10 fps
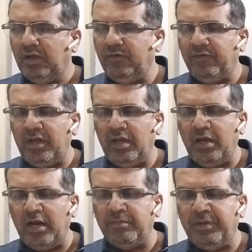If
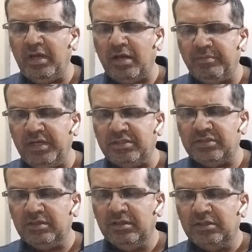A and B are
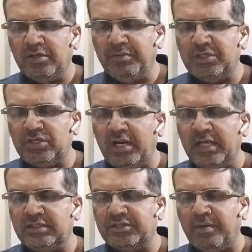mixed, the mixture
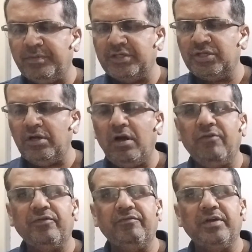has a temperature
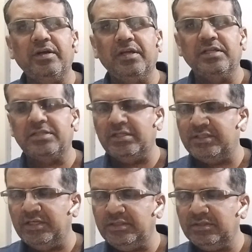of 15 degrees
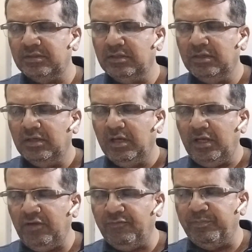Celsius.
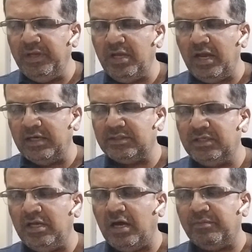If B and
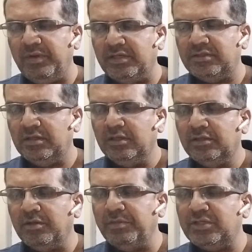C are mixed,
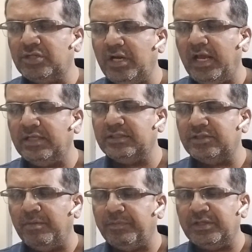the mixture has
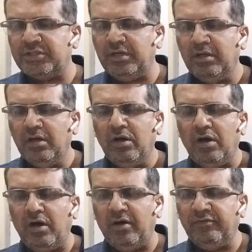a temperature
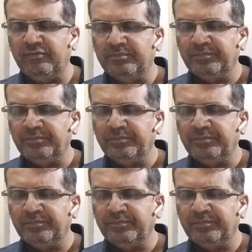of